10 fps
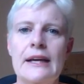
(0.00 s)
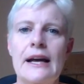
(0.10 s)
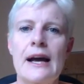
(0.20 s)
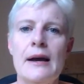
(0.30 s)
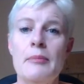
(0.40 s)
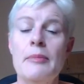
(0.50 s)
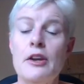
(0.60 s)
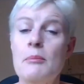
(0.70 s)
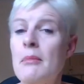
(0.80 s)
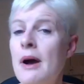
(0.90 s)

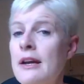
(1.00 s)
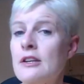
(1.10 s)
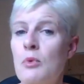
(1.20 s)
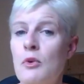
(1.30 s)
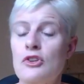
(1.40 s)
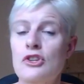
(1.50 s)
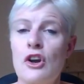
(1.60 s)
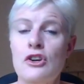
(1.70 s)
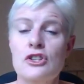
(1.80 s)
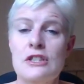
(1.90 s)
And you might want to
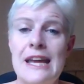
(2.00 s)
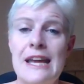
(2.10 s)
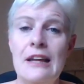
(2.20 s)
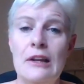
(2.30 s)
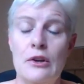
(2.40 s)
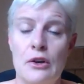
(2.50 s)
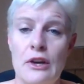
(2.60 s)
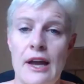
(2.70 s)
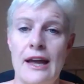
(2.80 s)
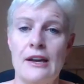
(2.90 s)
go take a
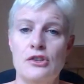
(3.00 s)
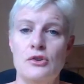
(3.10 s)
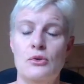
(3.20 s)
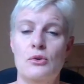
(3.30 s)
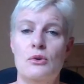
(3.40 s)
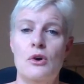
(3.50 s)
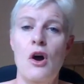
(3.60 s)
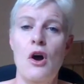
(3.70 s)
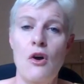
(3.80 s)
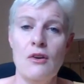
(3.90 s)
look at your
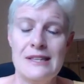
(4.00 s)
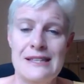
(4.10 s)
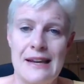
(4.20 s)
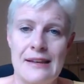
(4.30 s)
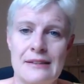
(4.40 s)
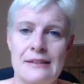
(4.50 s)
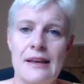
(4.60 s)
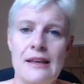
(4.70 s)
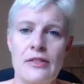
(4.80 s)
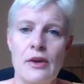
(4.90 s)
hot sellers,
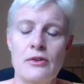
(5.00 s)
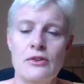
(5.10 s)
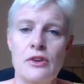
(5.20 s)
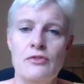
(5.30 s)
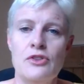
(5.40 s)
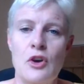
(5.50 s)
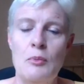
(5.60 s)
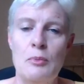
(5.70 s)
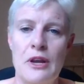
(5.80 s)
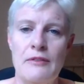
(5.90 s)
those that you've
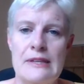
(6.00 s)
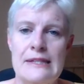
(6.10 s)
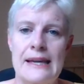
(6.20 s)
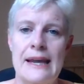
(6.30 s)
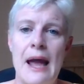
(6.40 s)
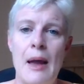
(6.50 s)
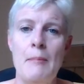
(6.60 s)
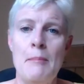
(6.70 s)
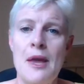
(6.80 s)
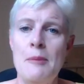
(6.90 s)
sold previously,
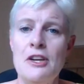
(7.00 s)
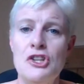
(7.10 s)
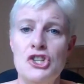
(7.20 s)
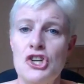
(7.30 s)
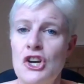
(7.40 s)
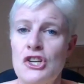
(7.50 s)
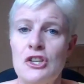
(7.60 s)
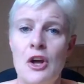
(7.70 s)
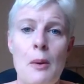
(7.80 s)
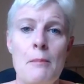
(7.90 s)
and maybe
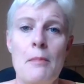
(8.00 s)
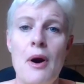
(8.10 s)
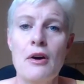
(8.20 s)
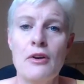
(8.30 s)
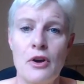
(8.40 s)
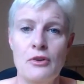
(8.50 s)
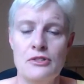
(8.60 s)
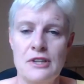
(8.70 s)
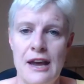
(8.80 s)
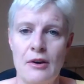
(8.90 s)
just mark
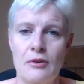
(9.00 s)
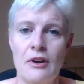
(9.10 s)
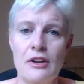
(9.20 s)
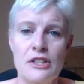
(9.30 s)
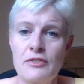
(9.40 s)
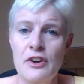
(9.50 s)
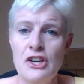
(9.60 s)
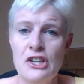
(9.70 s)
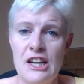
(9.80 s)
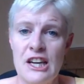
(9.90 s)
those down to
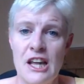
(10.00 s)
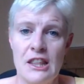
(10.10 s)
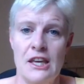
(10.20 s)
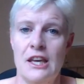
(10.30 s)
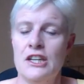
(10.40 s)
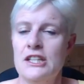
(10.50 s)
virtually nothing.